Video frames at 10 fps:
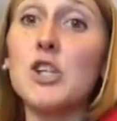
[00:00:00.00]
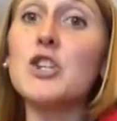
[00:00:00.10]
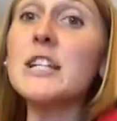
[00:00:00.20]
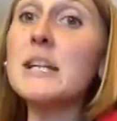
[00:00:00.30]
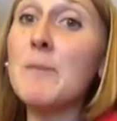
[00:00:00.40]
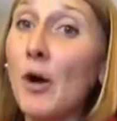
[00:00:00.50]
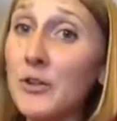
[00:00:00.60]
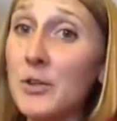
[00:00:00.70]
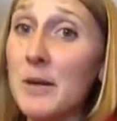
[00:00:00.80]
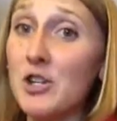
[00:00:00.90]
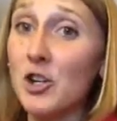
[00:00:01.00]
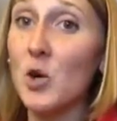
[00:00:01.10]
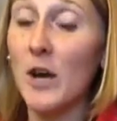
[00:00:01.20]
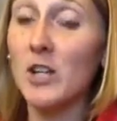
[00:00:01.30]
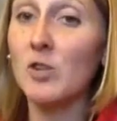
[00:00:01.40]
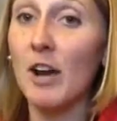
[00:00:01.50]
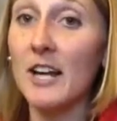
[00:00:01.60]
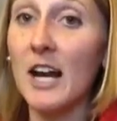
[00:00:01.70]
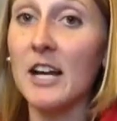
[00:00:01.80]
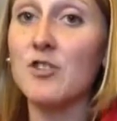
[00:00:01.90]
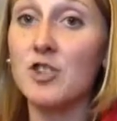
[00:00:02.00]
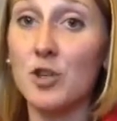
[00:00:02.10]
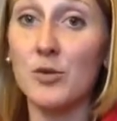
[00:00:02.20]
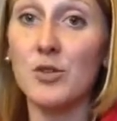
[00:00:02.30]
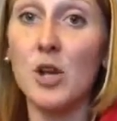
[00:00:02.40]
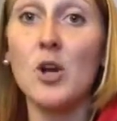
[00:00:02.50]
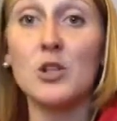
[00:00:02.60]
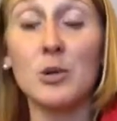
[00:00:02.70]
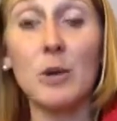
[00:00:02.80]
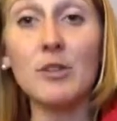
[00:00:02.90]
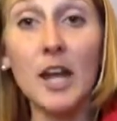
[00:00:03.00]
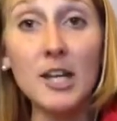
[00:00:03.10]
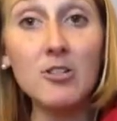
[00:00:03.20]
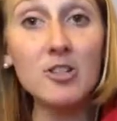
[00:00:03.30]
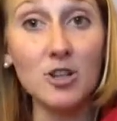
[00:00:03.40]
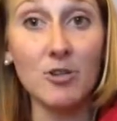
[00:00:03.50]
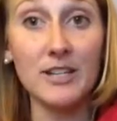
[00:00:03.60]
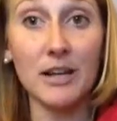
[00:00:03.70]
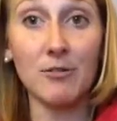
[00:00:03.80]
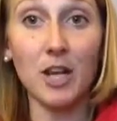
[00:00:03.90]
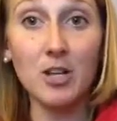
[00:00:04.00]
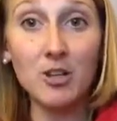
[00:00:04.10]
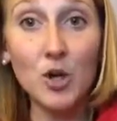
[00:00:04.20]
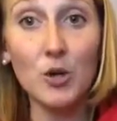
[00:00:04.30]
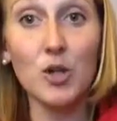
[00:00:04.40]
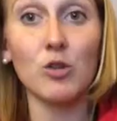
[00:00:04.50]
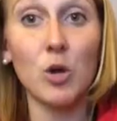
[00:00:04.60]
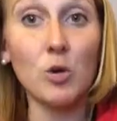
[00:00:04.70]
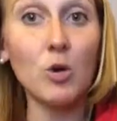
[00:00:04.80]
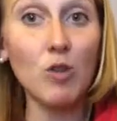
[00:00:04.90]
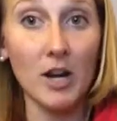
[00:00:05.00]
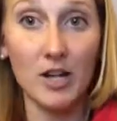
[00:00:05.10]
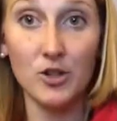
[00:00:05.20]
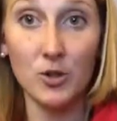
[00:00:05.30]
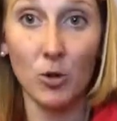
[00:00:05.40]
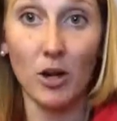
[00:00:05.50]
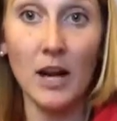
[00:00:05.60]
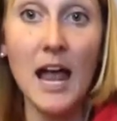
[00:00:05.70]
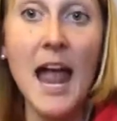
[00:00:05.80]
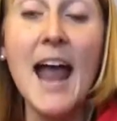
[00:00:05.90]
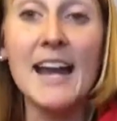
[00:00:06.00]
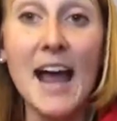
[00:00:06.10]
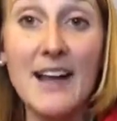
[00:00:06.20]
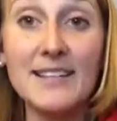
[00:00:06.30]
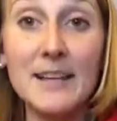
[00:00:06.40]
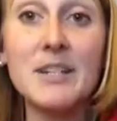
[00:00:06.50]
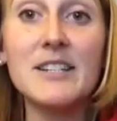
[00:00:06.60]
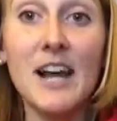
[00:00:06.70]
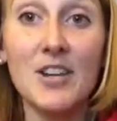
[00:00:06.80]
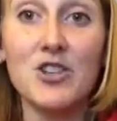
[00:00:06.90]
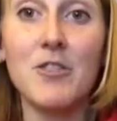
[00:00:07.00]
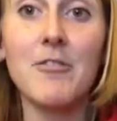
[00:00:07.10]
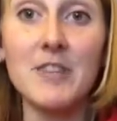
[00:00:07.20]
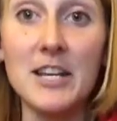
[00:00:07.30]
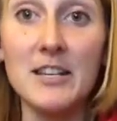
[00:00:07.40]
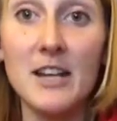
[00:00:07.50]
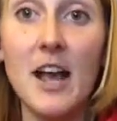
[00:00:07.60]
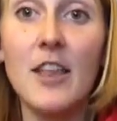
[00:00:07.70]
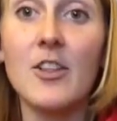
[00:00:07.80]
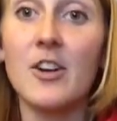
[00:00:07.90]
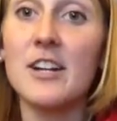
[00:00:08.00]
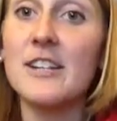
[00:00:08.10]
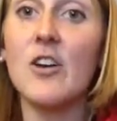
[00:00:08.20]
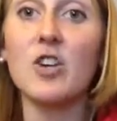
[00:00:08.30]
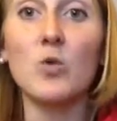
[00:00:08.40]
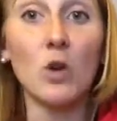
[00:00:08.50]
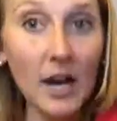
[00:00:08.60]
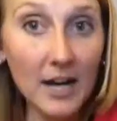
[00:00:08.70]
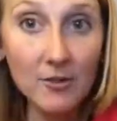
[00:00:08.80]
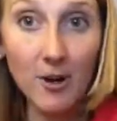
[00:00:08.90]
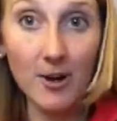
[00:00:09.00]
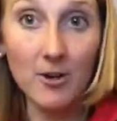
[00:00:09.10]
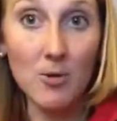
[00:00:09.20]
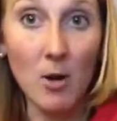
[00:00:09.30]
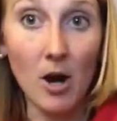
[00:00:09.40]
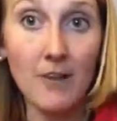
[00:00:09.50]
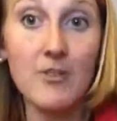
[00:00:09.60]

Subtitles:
You need to also make sure you're wearing the right kind of shoes. So what I would like you to do is I would like you to go to your local running store and ask them to test your feet. They're going to tell you what kind of runner you are.